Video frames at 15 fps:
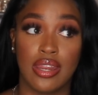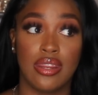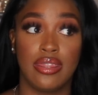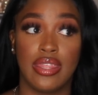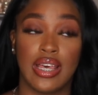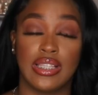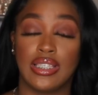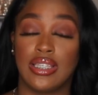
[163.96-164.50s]

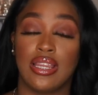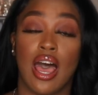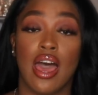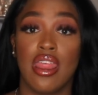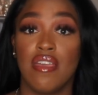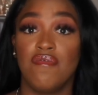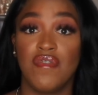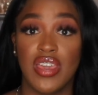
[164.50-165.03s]
that's
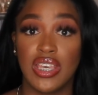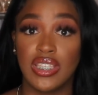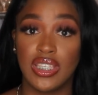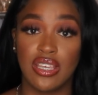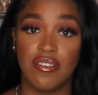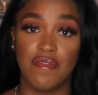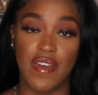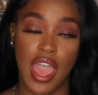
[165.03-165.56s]
not
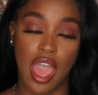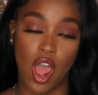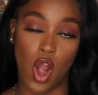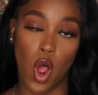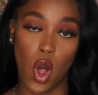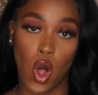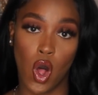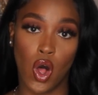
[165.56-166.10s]
invasive at
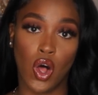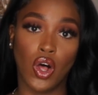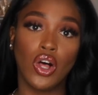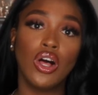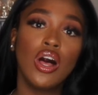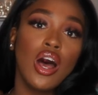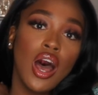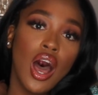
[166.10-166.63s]
all,